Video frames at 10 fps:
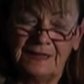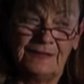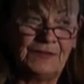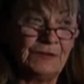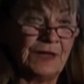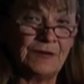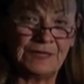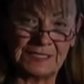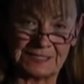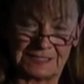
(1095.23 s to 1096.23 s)
if you
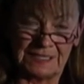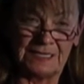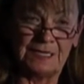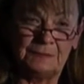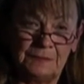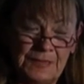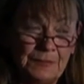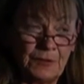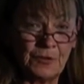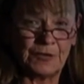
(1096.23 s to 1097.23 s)
notice,
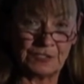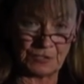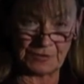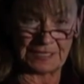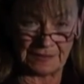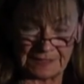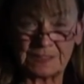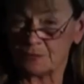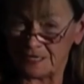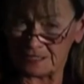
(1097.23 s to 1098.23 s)
people who are doing
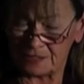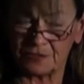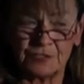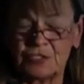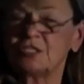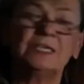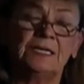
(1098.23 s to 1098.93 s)
this research,